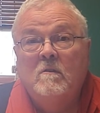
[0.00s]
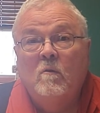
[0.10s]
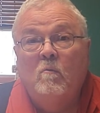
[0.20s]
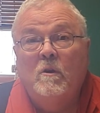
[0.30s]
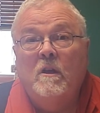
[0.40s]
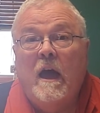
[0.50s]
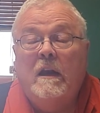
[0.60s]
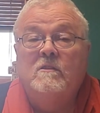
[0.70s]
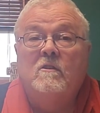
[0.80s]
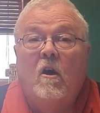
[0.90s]
when
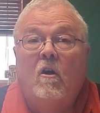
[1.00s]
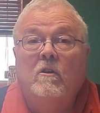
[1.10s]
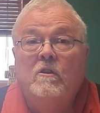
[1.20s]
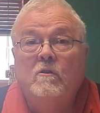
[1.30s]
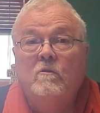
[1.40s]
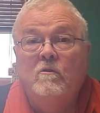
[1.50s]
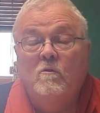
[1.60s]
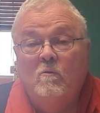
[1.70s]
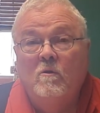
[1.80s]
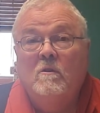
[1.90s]
God is calling you
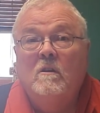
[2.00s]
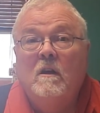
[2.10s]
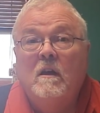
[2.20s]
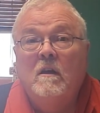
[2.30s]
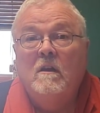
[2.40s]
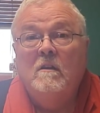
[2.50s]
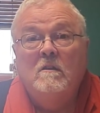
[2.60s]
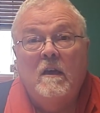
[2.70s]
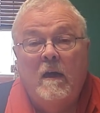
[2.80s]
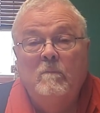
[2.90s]
to
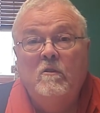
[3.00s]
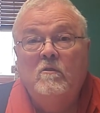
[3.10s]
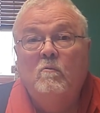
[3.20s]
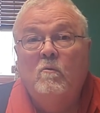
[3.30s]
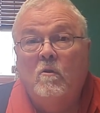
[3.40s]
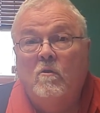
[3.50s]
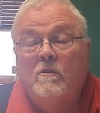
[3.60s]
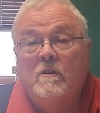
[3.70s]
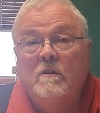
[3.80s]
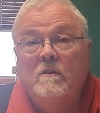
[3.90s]
come to the world
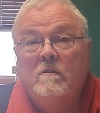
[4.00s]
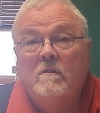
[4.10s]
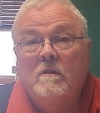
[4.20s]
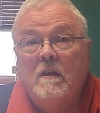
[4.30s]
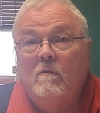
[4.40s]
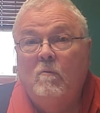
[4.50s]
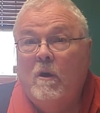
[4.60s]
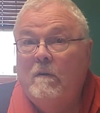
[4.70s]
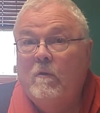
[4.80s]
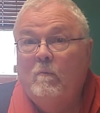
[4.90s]
in
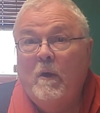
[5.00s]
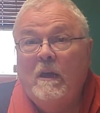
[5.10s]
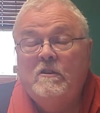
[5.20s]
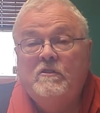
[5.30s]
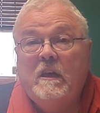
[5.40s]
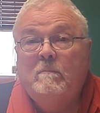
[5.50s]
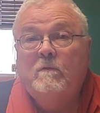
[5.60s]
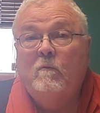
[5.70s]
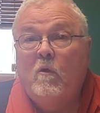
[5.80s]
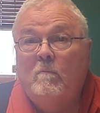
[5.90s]
whatever way, shape, or
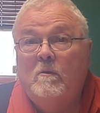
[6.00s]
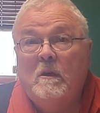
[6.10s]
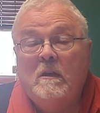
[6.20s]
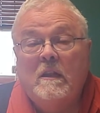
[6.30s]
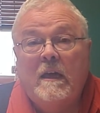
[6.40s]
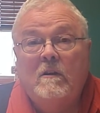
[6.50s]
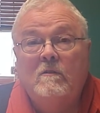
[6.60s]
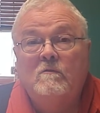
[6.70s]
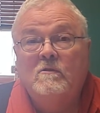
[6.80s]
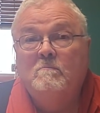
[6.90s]
form, be it
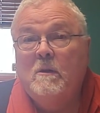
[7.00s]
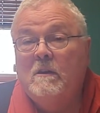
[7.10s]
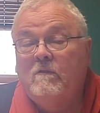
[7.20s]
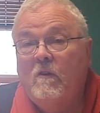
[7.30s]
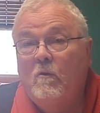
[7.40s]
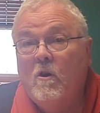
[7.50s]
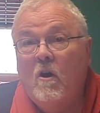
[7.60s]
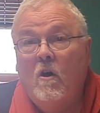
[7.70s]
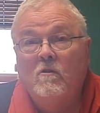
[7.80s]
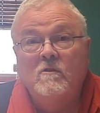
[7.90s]
letters, be it phone
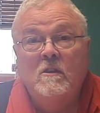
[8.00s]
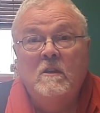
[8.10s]
calls,